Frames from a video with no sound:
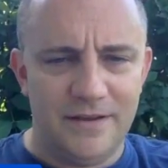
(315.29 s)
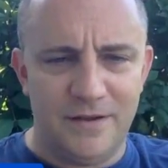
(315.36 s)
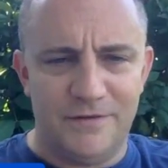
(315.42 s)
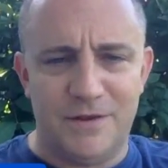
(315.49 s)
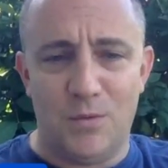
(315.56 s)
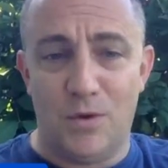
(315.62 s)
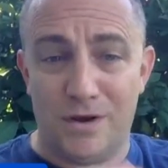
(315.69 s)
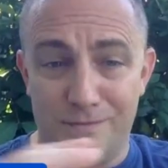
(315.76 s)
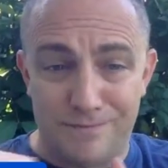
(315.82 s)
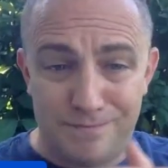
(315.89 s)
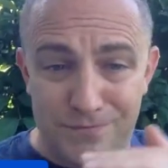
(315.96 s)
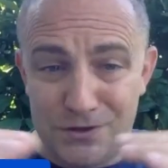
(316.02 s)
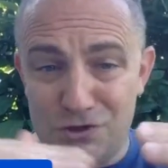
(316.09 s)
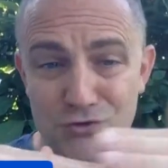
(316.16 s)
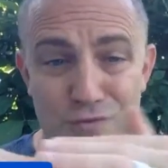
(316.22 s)
if they want
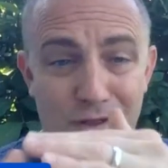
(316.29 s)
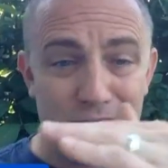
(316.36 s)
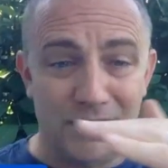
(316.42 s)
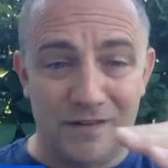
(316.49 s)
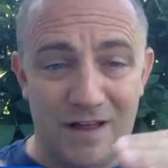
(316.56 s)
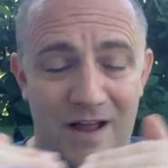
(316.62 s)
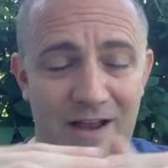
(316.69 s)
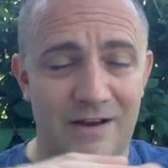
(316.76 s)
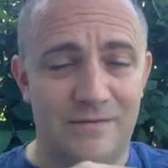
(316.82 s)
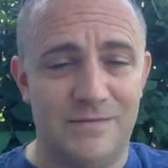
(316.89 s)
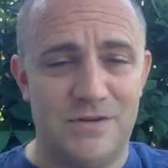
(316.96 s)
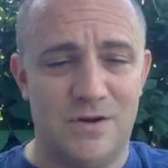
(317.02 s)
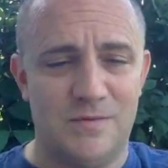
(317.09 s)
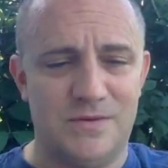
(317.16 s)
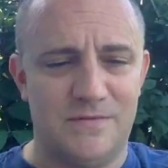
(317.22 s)
to tread the line
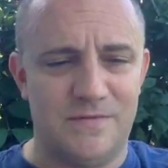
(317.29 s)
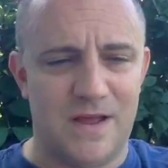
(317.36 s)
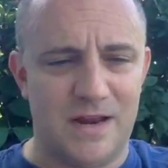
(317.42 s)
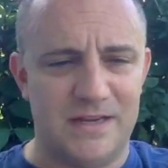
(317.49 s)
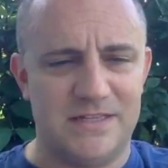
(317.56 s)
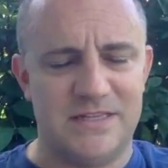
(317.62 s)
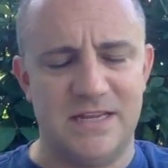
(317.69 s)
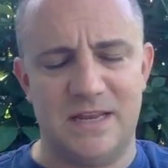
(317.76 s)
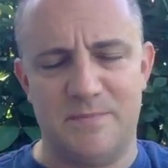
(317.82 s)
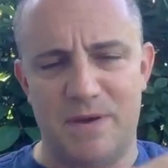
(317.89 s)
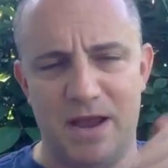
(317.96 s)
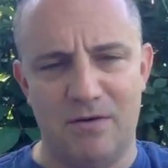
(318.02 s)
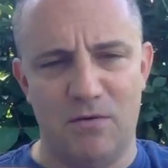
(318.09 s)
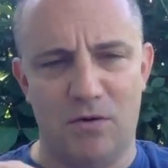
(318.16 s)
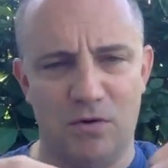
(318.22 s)
in terms of not exceeding
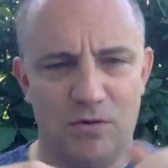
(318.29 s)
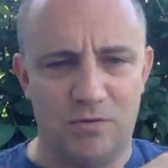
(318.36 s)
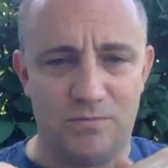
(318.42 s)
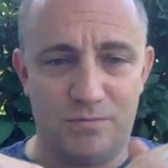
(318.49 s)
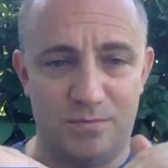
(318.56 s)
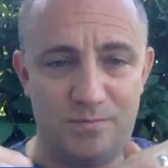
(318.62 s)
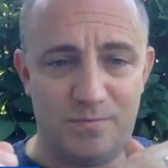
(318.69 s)
payroll or